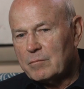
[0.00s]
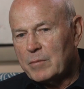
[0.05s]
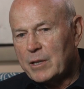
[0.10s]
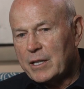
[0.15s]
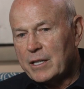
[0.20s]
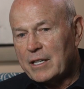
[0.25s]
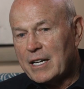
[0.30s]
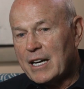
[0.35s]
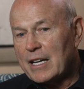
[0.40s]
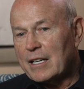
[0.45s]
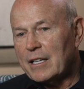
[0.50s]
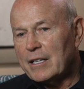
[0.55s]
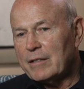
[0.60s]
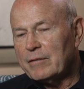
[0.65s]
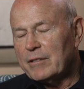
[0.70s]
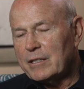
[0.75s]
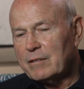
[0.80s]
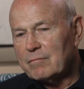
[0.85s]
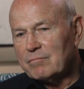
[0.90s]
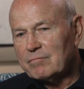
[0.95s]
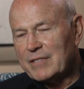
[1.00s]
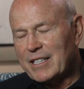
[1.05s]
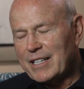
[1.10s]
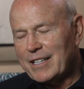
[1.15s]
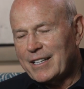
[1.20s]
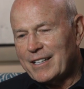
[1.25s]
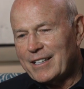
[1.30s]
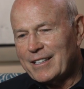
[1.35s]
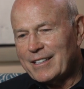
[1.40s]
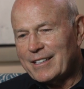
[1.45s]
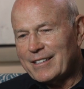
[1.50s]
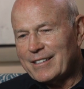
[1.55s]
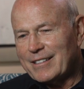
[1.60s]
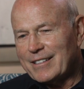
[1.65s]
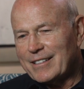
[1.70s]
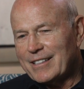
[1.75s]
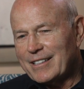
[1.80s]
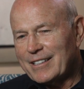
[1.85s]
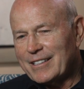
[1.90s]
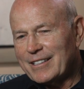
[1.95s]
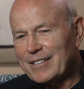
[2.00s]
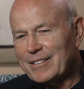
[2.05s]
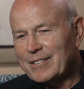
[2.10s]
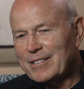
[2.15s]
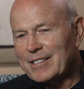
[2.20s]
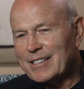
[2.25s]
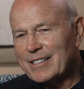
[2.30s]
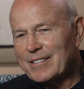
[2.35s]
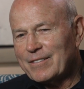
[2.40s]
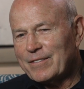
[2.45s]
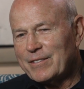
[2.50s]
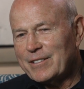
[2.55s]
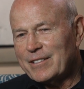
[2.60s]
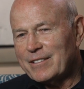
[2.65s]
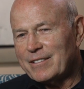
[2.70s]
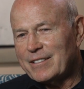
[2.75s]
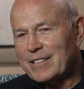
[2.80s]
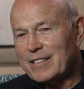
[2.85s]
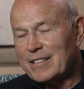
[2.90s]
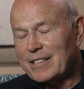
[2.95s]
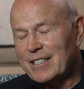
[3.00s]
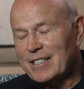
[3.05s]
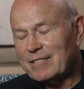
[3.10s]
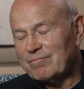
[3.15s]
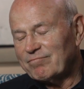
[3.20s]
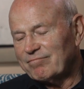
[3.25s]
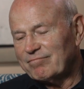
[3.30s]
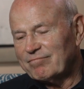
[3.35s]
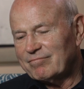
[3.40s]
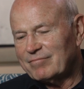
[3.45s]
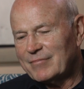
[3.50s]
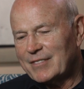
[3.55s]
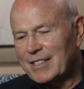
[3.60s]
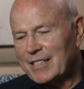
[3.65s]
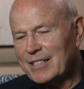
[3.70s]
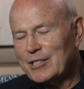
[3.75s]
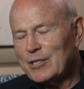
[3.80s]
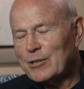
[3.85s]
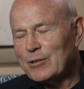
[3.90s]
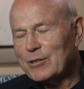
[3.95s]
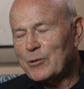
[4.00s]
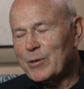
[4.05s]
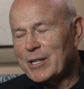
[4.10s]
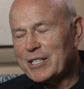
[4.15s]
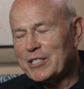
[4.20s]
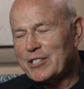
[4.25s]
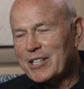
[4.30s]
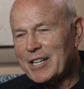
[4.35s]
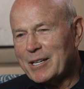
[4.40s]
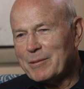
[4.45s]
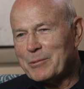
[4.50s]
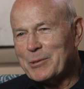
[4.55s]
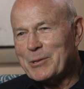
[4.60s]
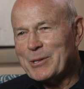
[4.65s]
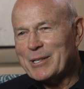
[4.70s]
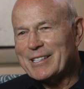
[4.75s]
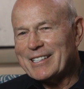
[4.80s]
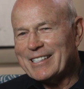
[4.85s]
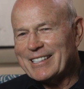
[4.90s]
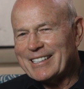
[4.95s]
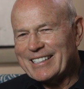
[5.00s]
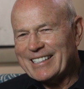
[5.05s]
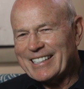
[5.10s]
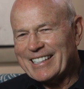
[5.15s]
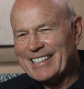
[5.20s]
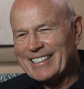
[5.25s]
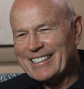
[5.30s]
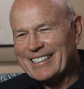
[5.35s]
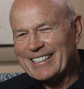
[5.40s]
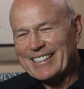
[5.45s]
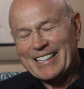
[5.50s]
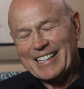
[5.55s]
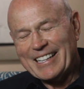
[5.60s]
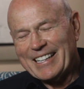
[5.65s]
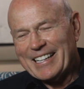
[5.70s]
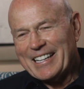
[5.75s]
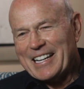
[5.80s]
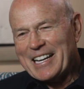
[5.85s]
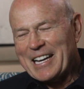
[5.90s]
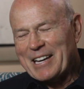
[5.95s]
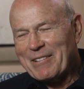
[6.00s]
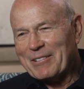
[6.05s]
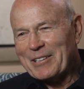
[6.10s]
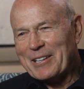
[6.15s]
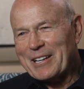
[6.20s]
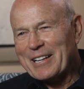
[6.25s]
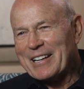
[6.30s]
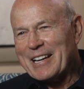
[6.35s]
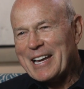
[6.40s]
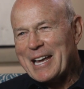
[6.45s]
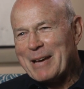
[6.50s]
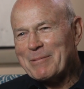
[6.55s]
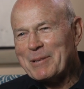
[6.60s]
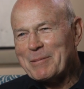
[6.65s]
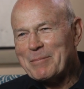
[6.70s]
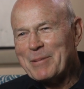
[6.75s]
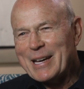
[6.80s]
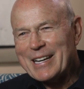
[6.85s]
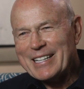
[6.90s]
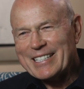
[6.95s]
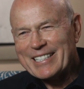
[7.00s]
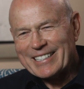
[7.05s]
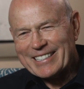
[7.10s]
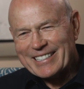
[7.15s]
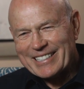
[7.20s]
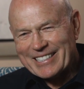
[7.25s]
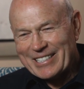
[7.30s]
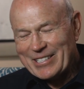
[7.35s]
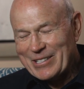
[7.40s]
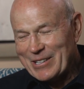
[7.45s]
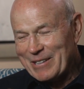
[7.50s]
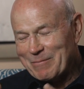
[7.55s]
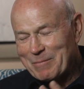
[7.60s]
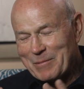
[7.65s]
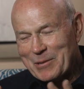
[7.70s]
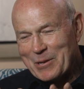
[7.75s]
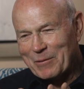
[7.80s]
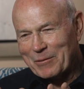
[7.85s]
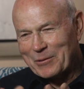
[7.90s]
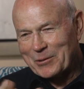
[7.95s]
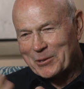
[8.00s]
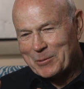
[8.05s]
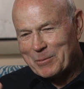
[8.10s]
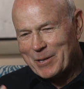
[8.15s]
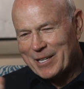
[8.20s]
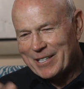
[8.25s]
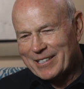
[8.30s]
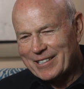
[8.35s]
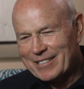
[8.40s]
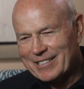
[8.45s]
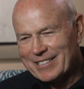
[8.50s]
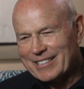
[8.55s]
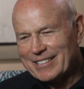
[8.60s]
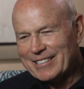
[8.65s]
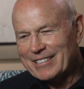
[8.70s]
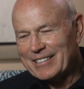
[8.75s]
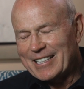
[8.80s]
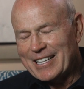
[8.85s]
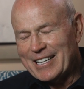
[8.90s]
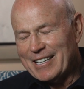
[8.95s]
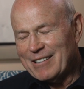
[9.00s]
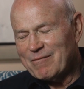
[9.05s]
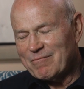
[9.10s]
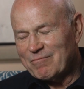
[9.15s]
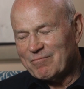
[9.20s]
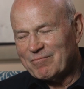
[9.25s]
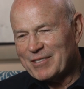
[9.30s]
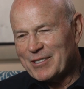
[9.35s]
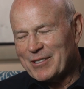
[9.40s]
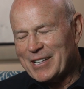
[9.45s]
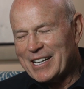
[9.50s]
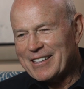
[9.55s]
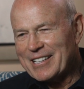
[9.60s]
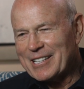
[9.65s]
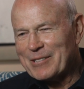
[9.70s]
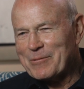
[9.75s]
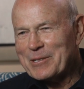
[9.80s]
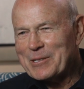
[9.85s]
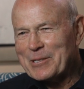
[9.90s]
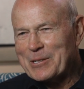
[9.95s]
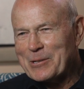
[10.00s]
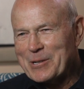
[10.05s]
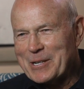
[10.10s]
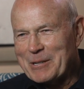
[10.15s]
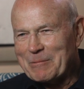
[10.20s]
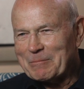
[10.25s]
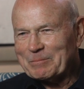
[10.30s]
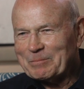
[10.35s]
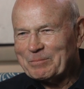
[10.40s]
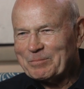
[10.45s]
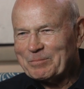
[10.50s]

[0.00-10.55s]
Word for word: But I love it and uh, feel that I do a great job with it and have a lot of happy patients who have beautiful smiles that I think would agree.